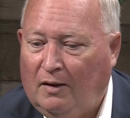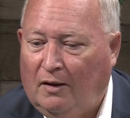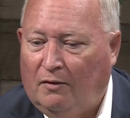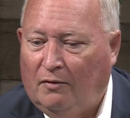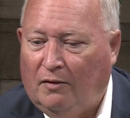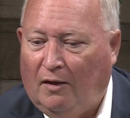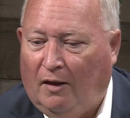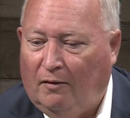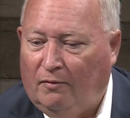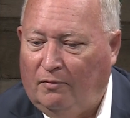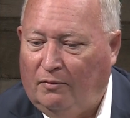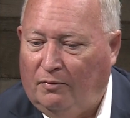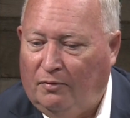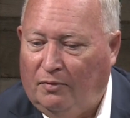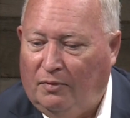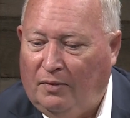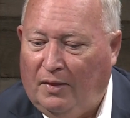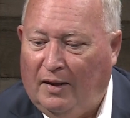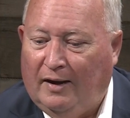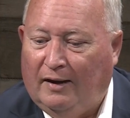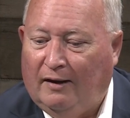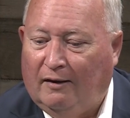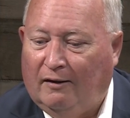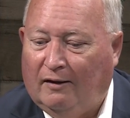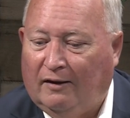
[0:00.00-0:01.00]
that
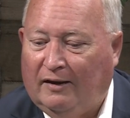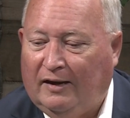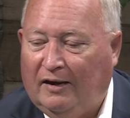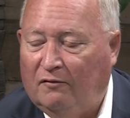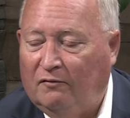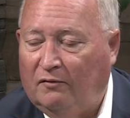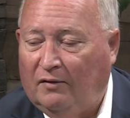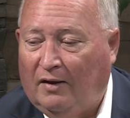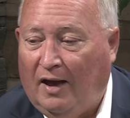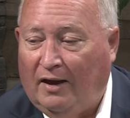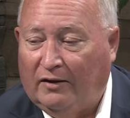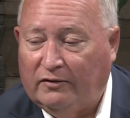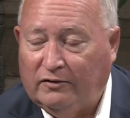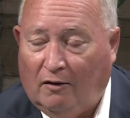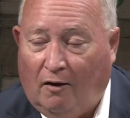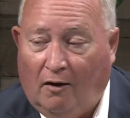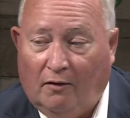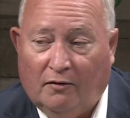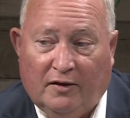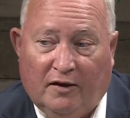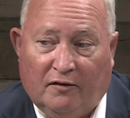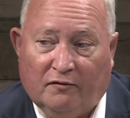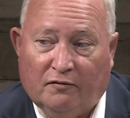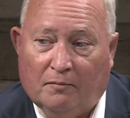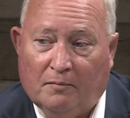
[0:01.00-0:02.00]
they're giving us all
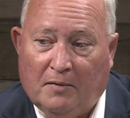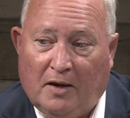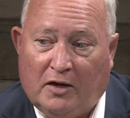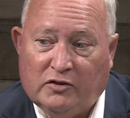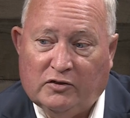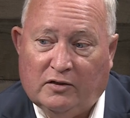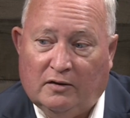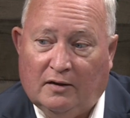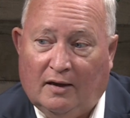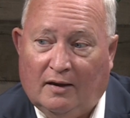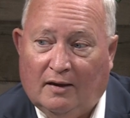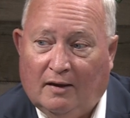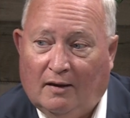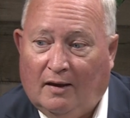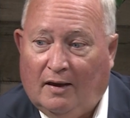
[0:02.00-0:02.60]
the information